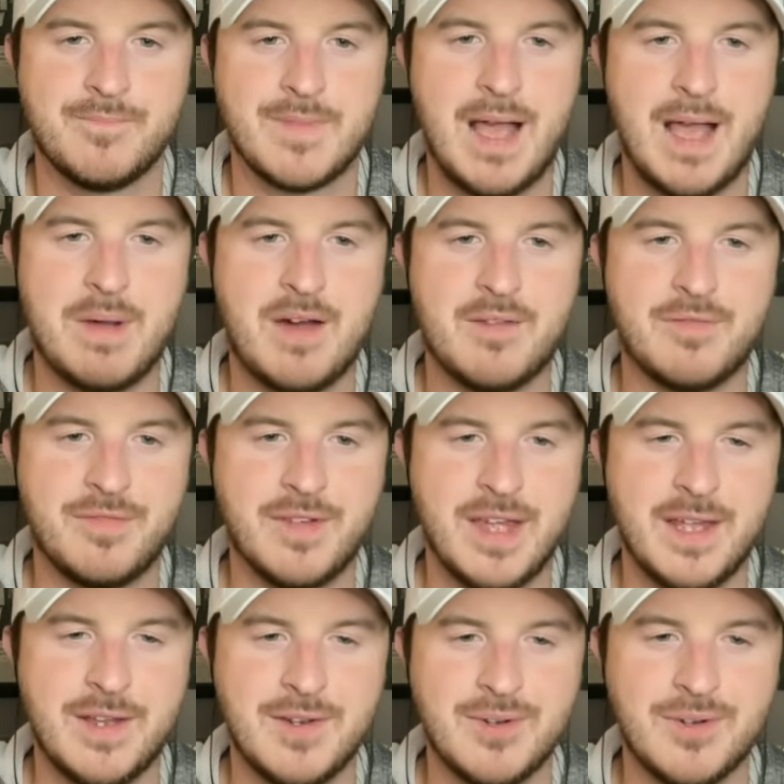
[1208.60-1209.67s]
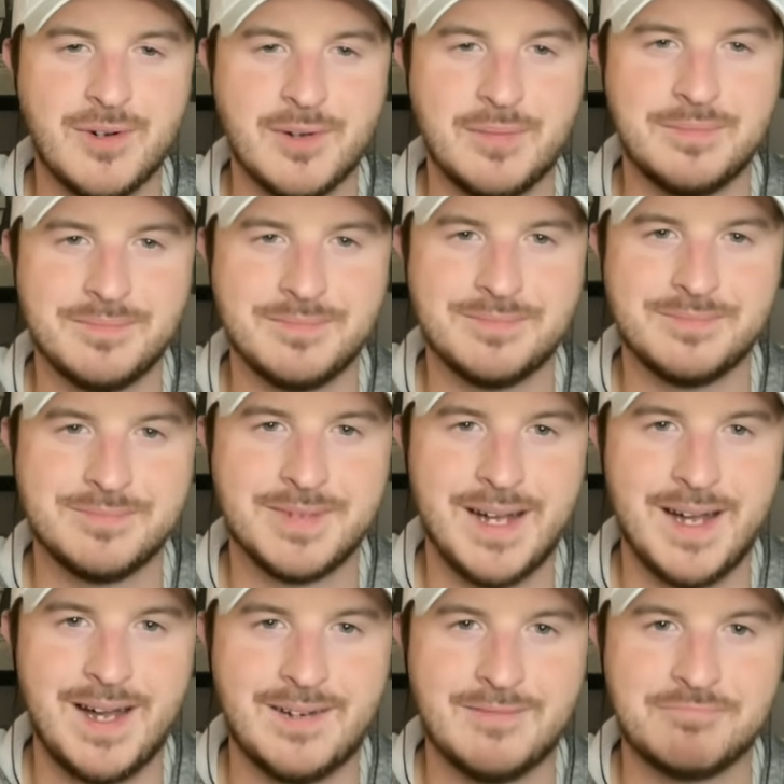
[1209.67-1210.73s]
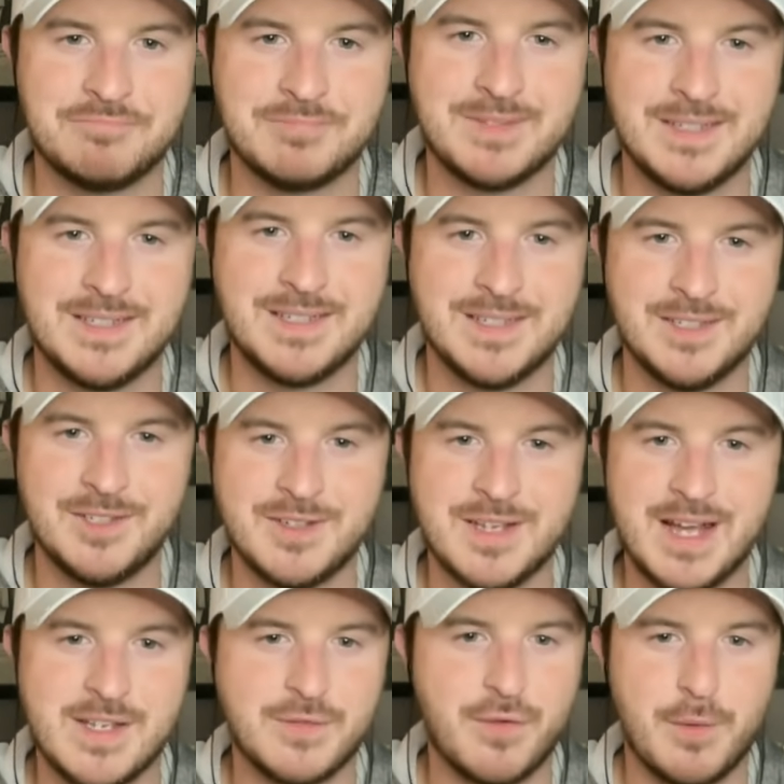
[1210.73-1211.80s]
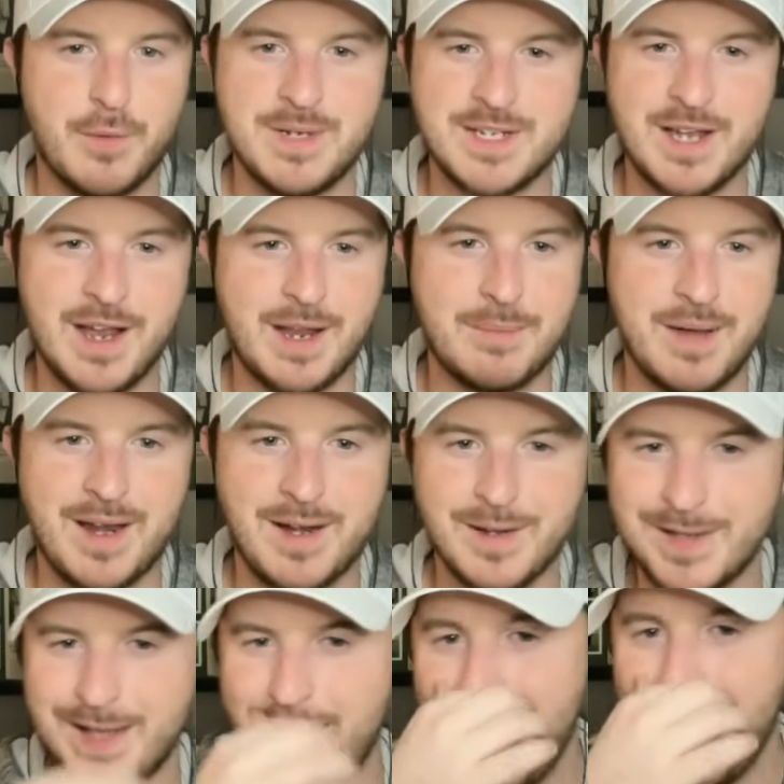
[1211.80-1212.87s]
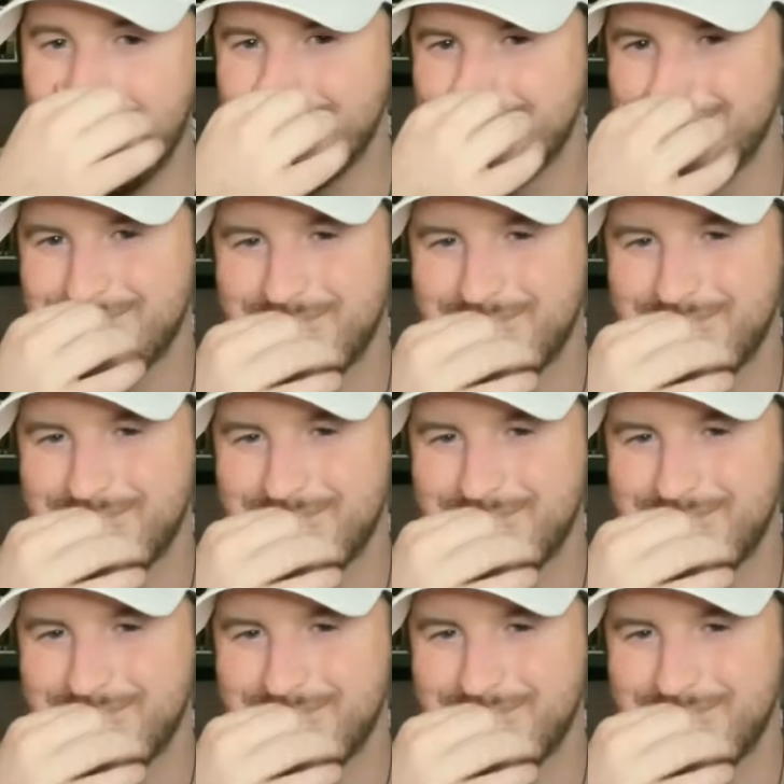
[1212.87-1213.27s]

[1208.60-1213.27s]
How about FanDuel? You guys have heard me talk about it a lot.